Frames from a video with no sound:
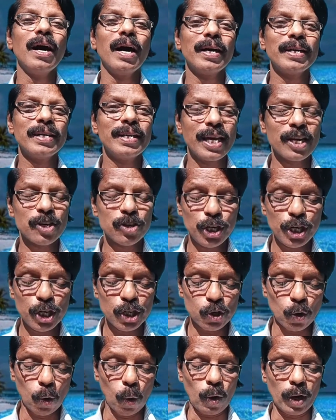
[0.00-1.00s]
a
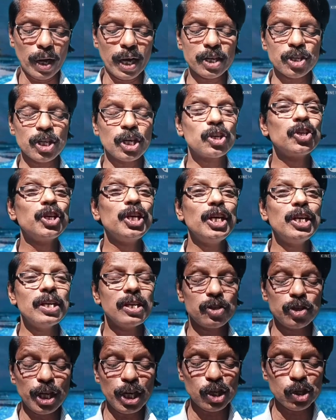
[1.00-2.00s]

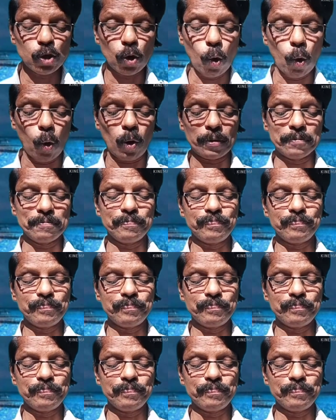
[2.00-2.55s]
seashore.